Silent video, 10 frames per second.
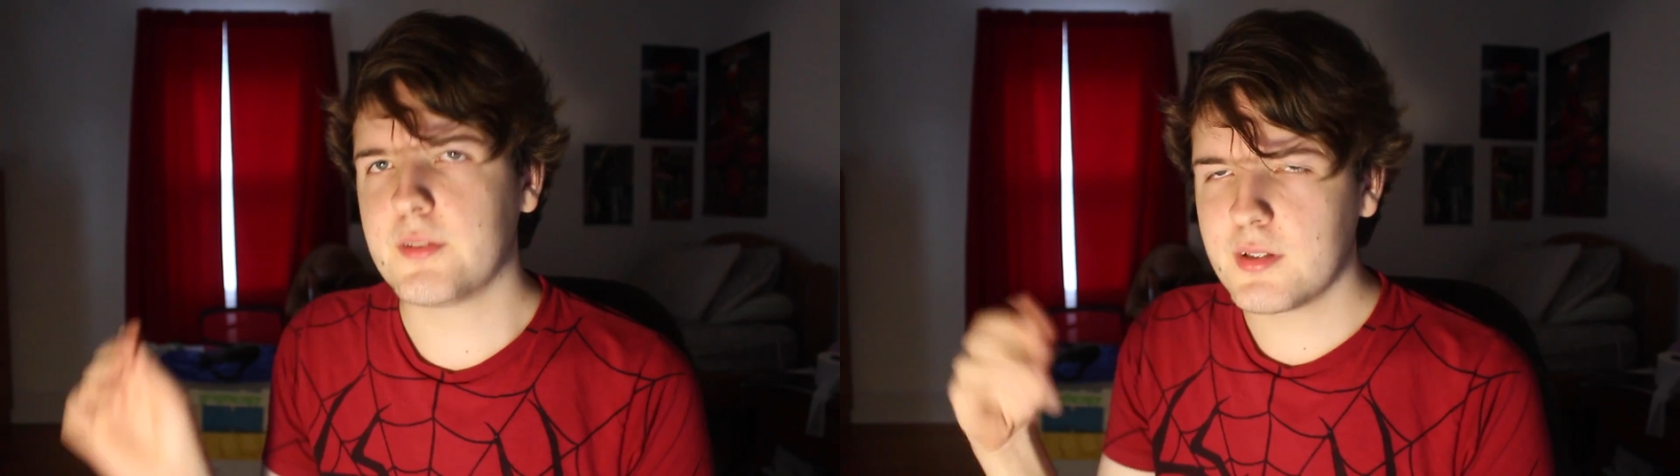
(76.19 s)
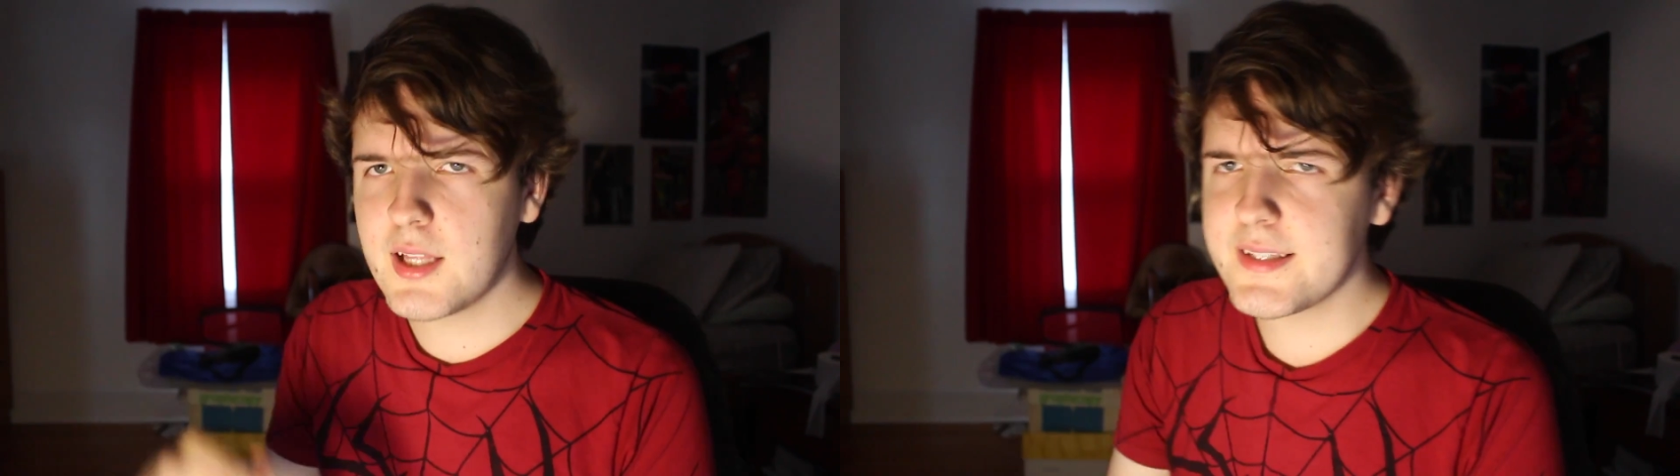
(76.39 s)

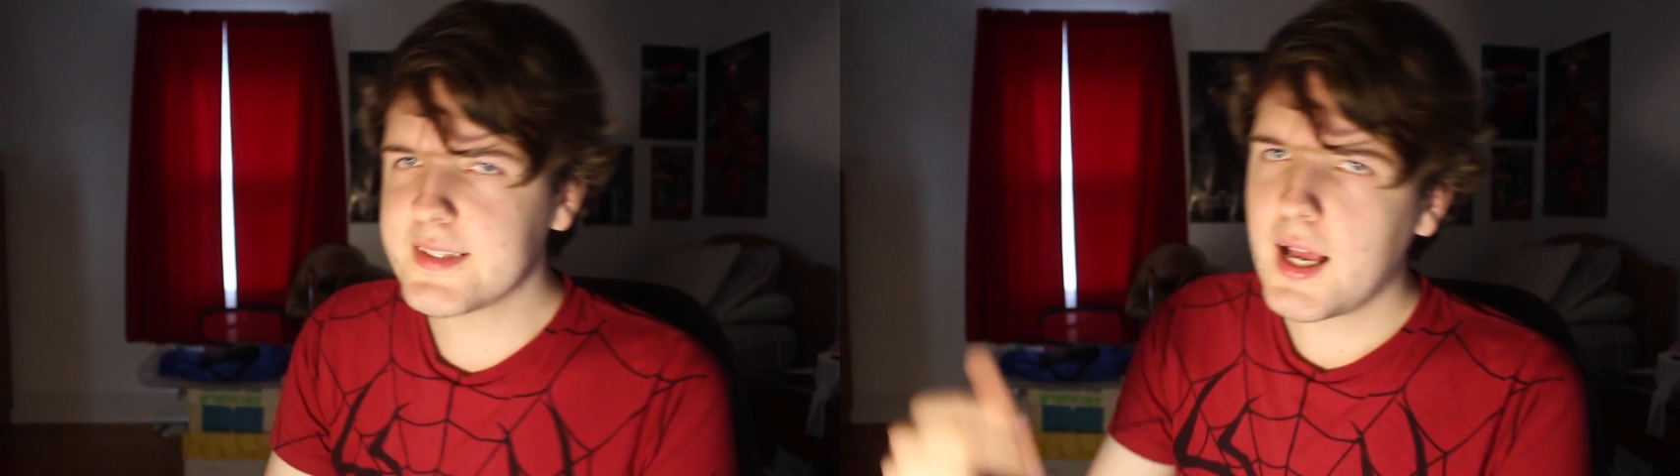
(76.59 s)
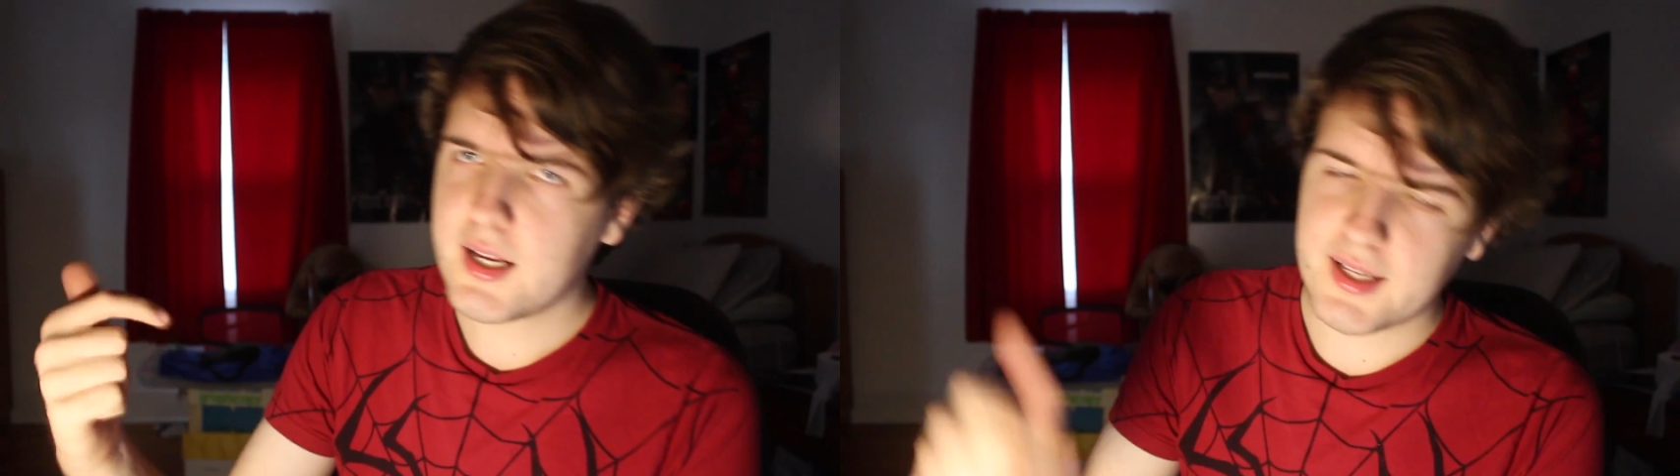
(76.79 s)
so
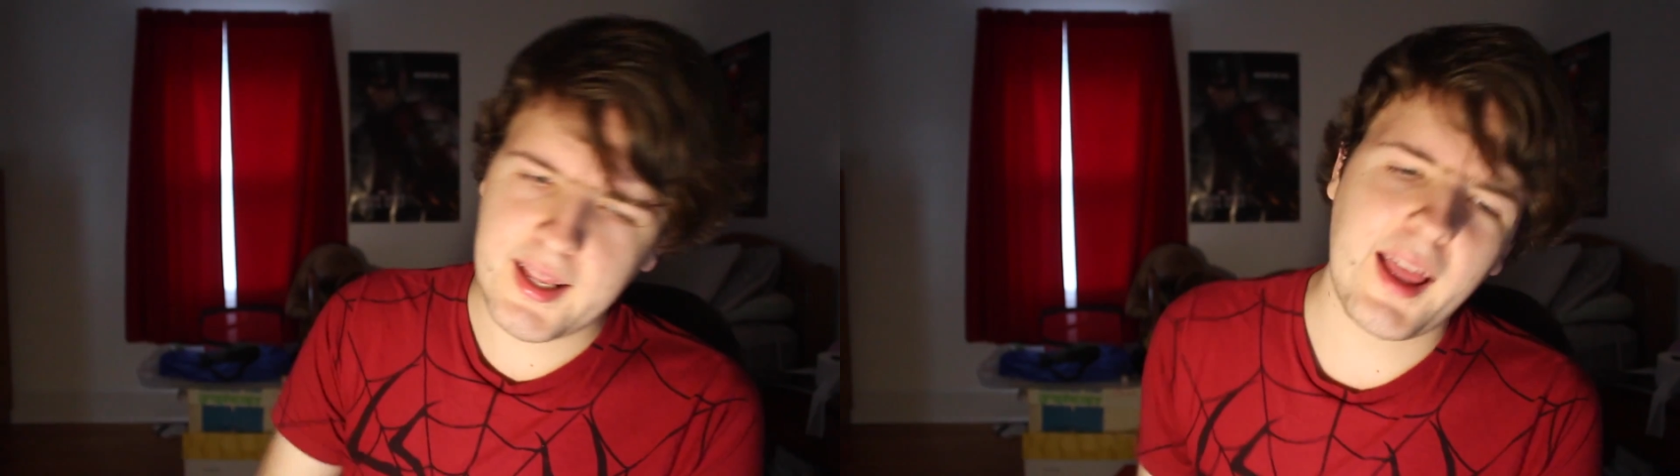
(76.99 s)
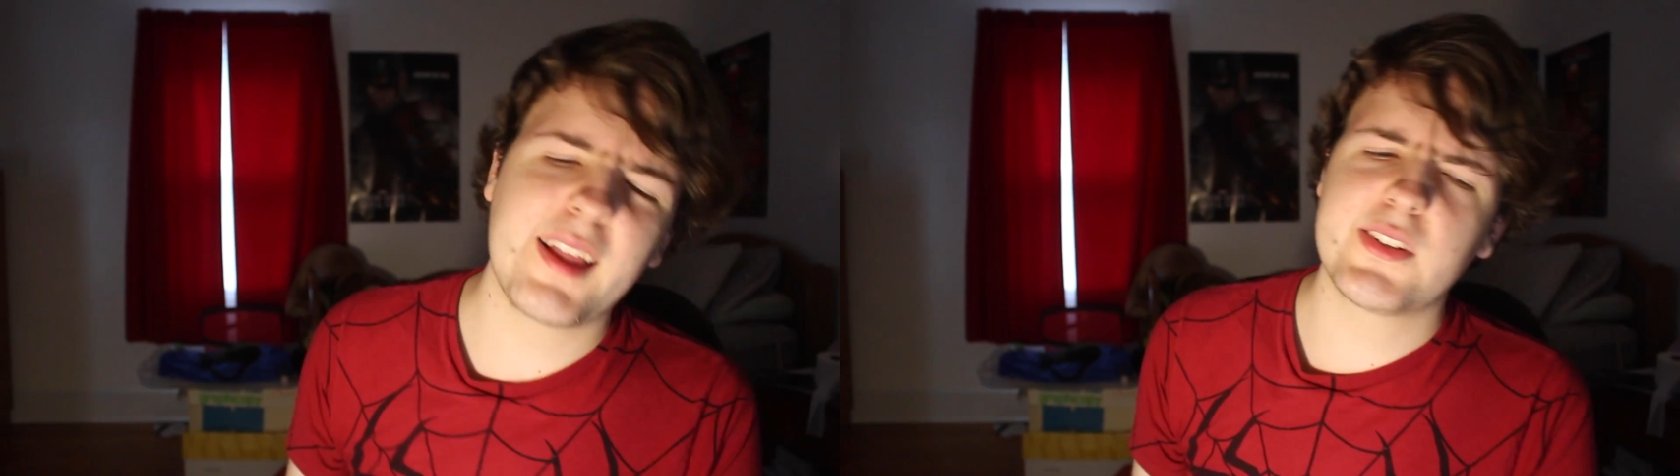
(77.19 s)
let's
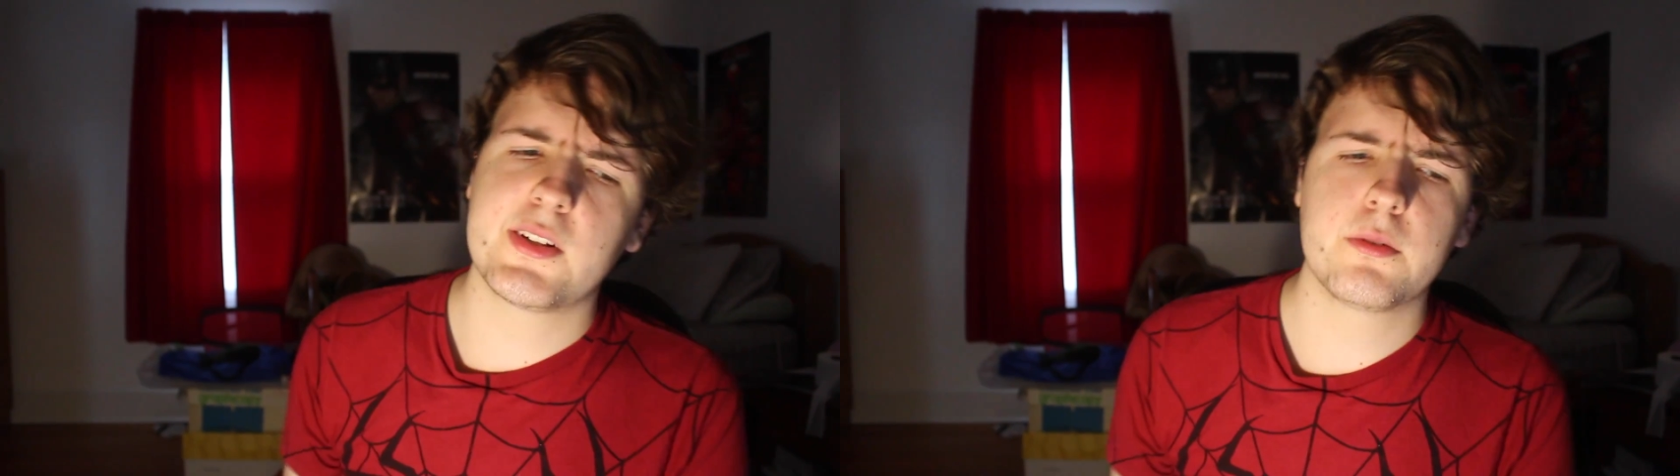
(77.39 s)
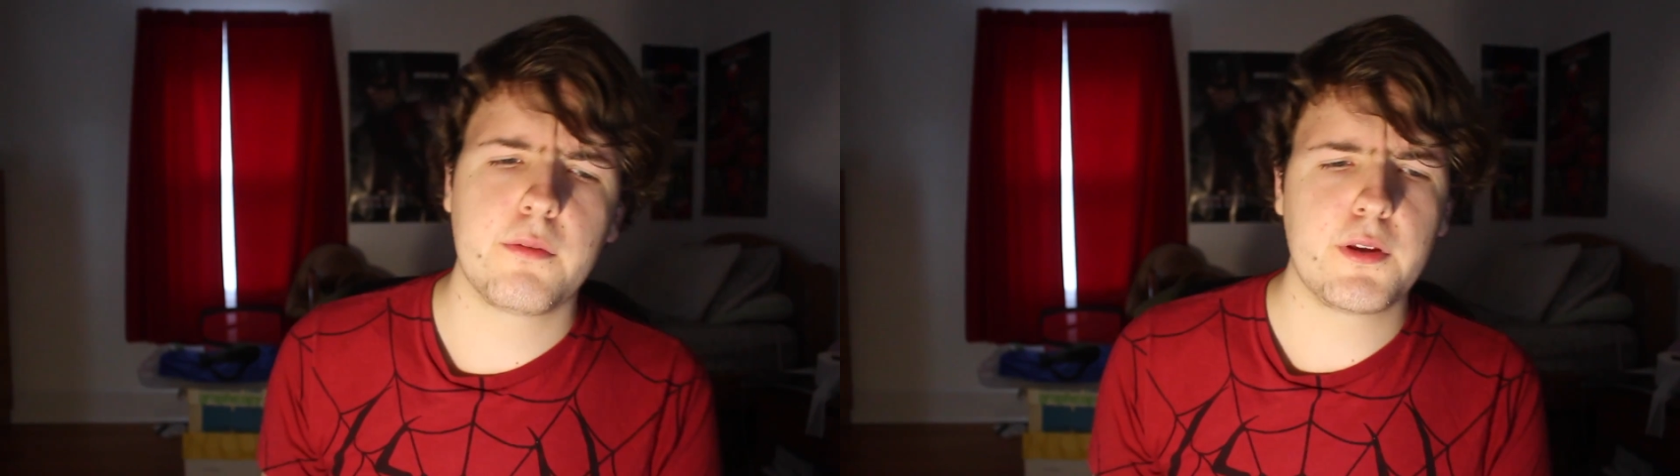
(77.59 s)
get
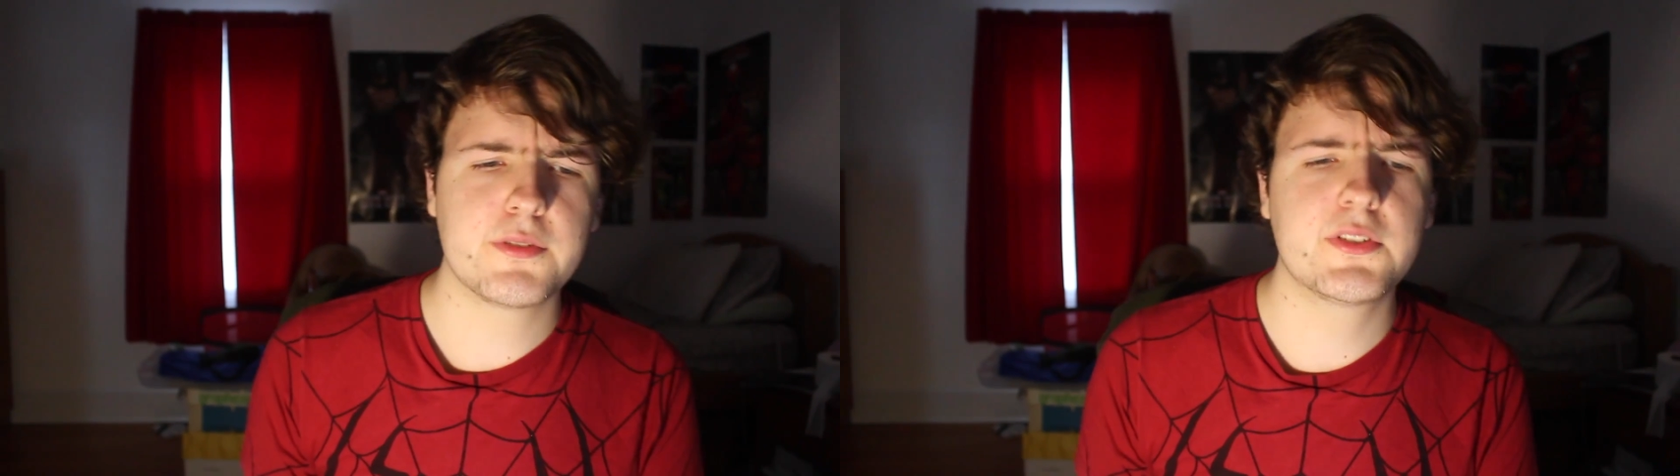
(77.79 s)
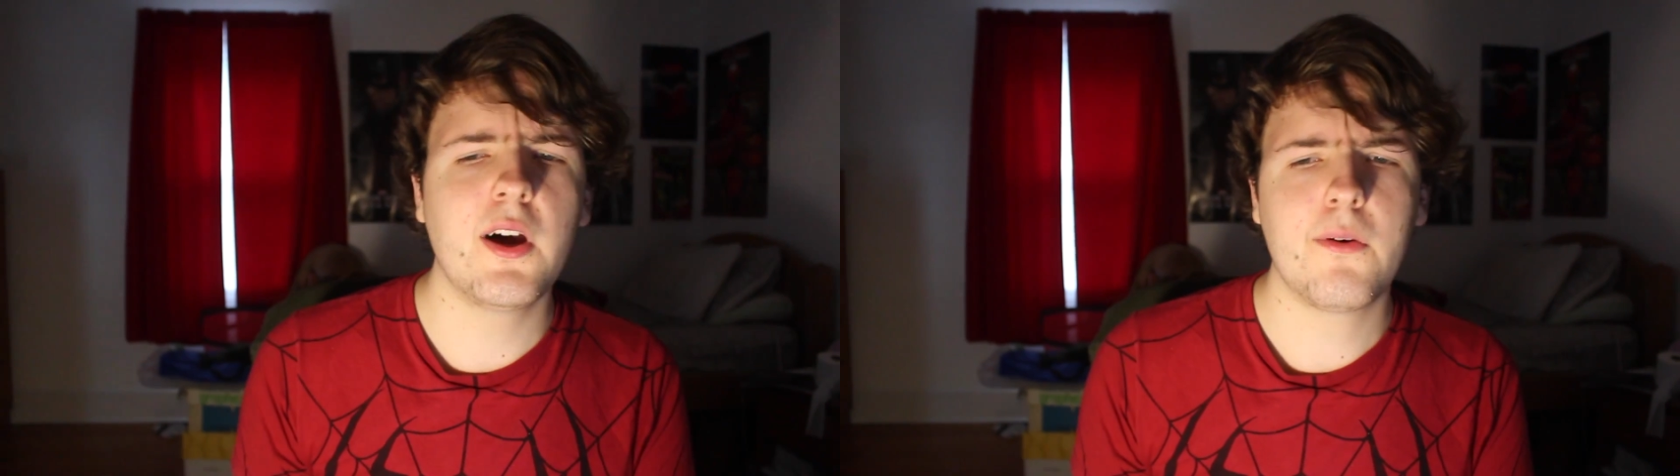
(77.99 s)
into the
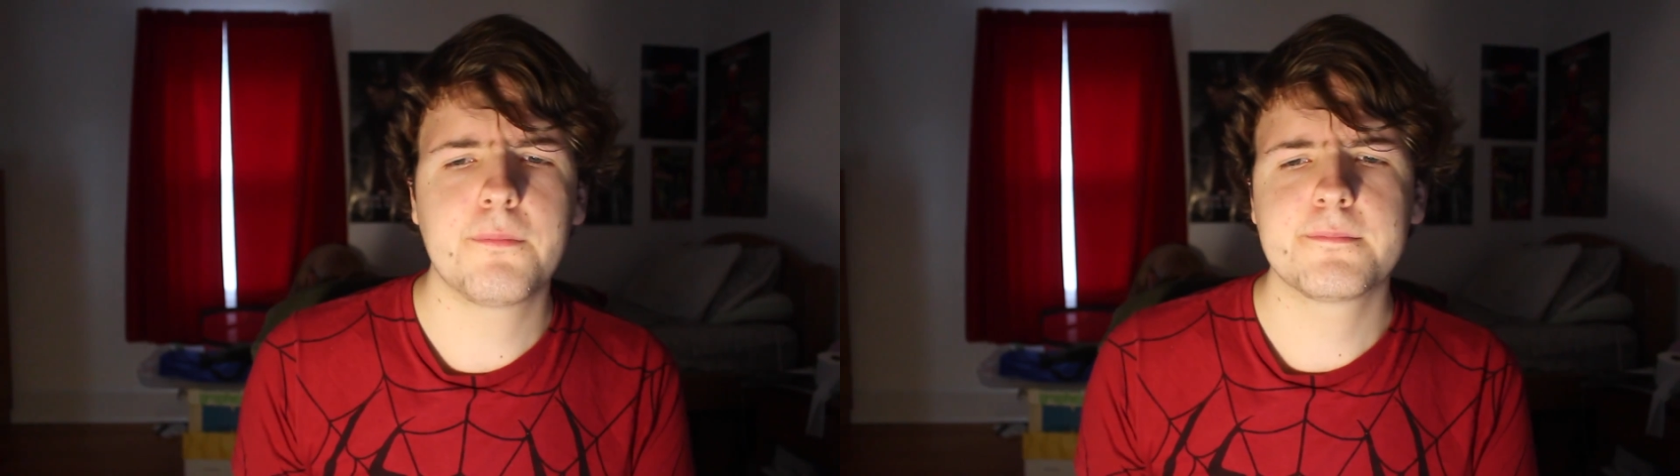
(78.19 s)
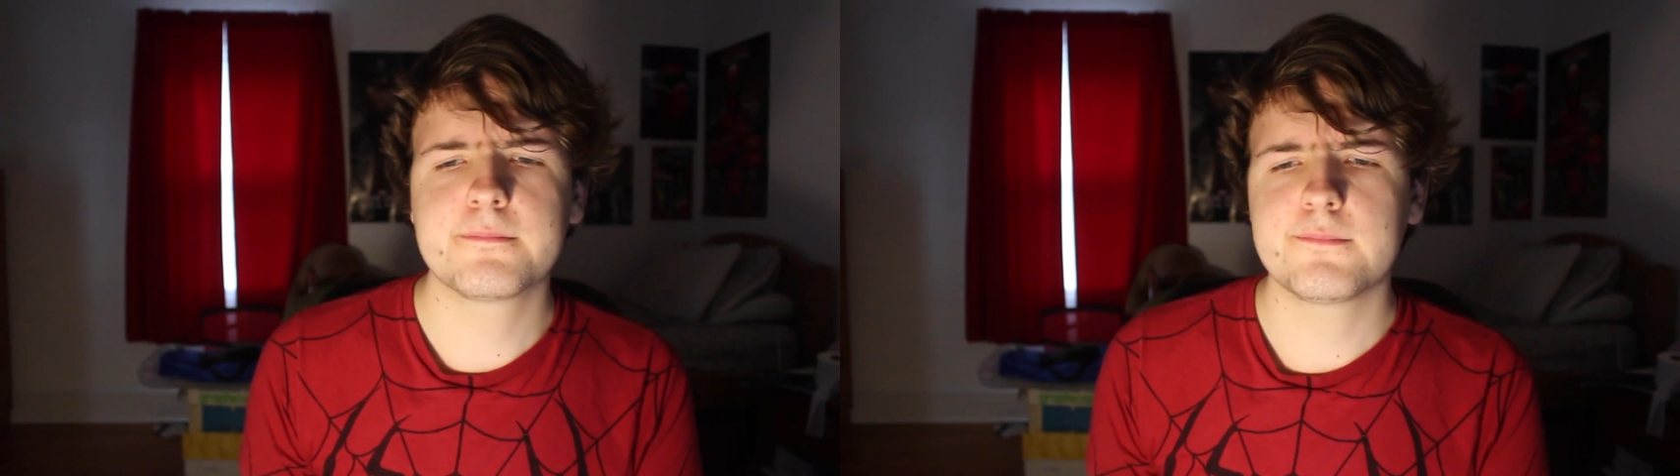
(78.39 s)
review. So